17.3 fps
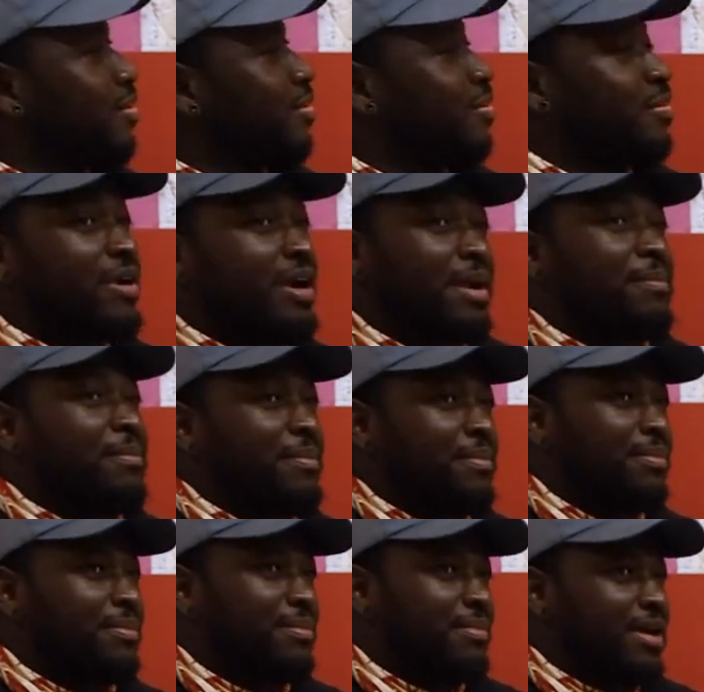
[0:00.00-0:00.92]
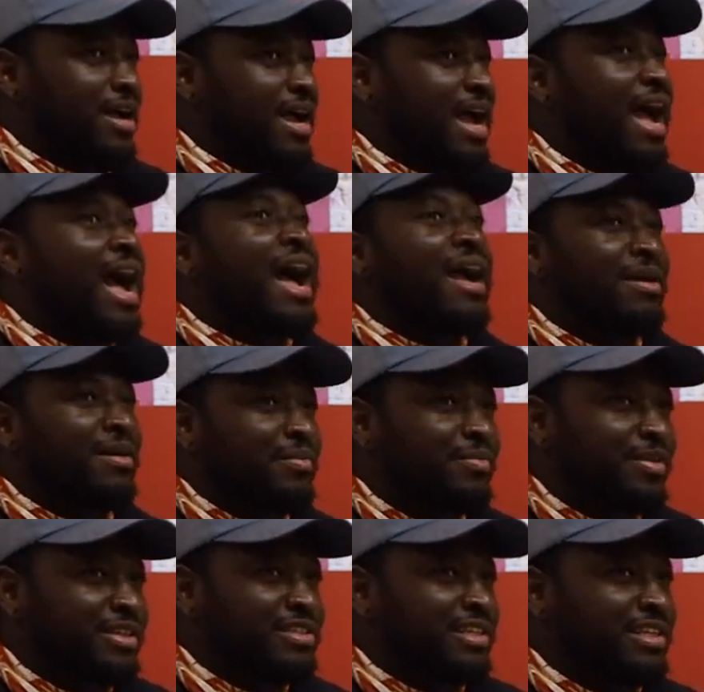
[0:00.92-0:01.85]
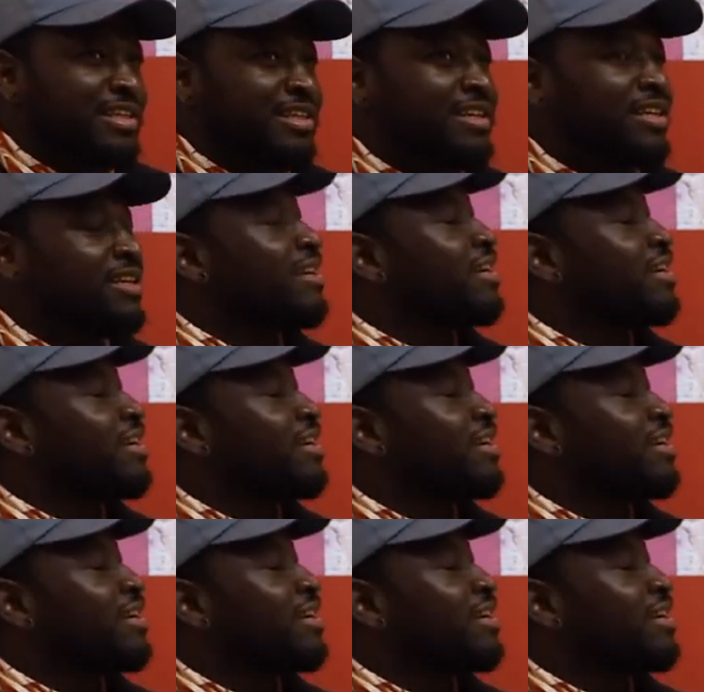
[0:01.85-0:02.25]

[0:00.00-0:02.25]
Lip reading: where I'm at, basically.